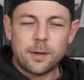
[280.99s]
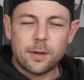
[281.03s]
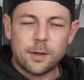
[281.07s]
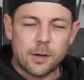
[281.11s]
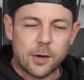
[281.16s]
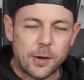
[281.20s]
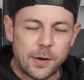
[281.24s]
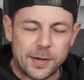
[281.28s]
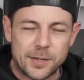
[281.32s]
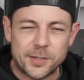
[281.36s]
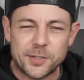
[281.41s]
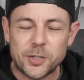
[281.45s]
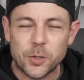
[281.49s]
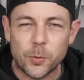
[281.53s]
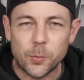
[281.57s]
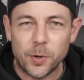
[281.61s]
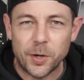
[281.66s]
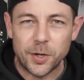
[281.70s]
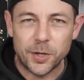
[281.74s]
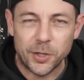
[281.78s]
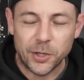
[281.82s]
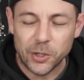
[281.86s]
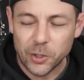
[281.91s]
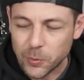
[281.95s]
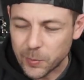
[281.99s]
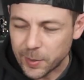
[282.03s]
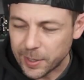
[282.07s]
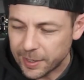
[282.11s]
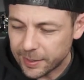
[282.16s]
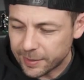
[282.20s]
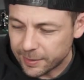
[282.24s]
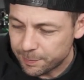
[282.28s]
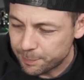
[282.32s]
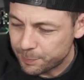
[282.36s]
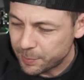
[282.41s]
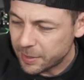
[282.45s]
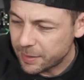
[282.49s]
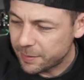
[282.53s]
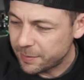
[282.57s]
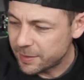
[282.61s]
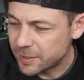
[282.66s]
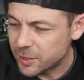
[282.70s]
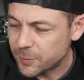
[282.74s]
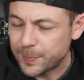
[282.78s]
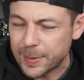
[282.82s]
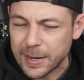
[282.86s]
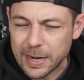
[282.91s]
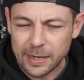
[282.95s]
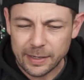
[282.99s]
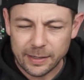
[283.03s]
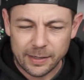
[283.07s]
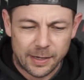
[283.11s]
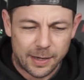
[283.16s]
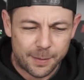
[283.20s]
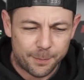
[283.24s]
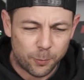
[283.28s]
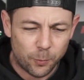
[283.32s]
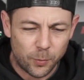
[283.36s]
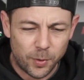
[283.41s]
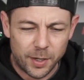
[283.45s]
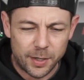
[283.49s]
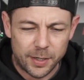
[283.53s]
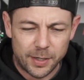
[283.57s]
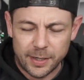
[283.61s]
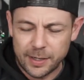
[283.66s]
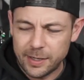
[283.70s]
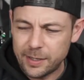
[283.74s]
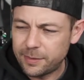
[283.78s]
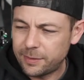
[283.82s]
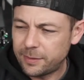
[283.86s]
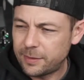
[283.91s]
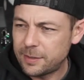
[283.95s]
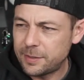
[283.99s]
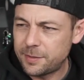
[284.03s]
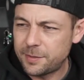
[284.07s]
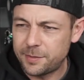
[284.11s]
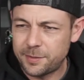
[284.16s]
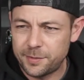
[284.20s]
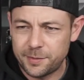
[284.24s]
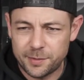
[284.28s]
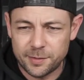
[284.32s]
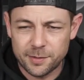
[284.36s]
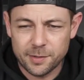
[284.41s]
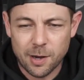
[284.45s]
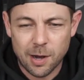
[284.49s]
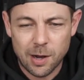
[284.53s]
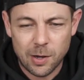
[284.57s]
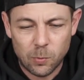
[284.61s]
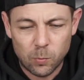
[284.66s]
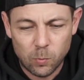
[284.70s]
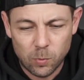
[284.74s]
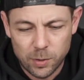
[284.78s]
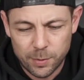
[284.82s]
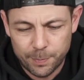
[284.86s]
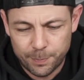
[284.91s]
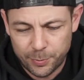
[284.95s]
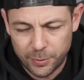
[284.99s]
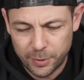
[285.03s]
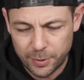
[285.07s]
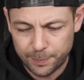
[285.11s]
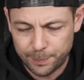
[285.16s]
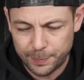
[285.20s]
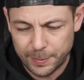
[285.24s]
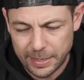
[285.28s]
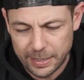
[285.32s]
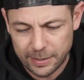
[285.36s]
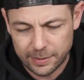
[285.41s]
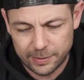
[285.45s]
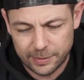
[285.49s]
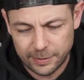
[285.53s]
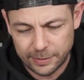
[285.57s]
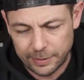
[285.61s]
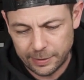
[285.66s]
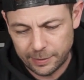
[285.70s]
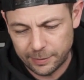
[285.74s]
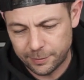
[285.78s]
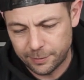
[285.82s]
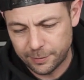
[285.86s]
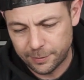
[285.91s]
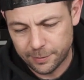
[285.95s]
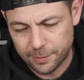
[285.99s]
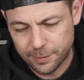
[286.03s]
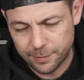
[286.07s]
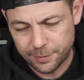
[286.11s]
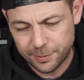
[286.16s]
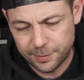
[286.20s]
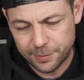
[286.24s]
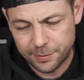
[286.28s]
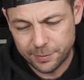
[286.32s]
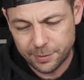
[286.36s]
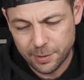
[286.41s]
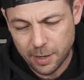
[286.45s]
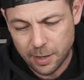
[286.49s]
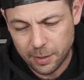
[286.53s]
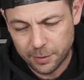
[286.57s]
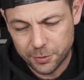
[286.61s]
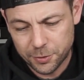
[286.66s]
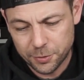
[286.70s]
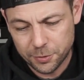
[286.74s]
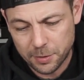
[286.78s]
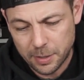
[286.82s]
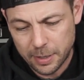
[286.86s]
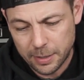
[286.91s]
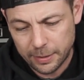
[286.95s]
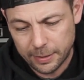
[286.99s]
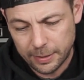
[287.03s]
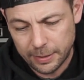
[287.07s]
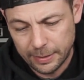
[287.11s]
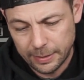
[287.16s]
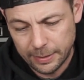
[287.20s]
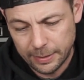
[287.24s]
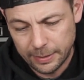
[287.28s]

Alright, so we're going to go ahead and button this back up. We're going to get this stock one put back together on the stock truck.